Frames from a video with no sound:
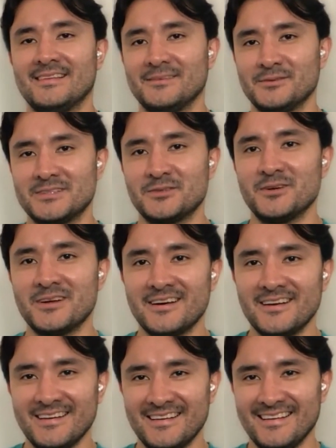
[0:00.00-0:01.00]
What's going on?
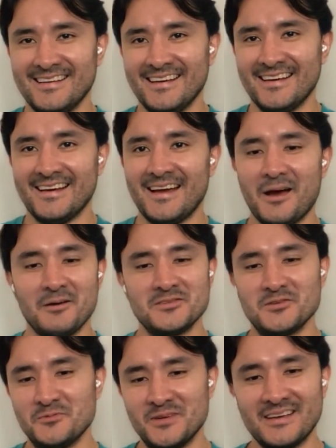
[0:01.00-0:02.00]
How was
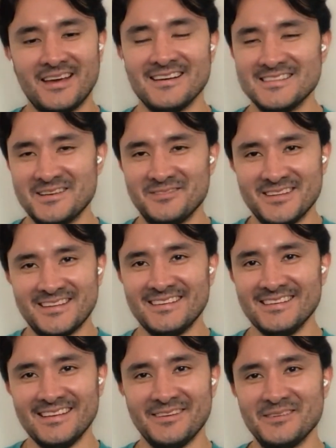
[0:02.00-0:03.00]
your week? How's
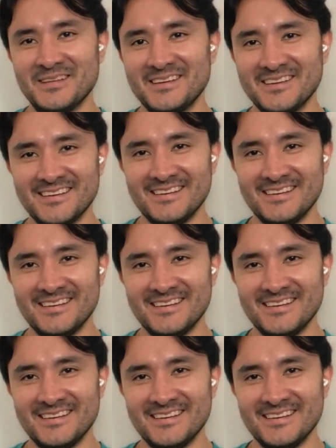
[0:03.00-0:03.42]
everything? Everything good?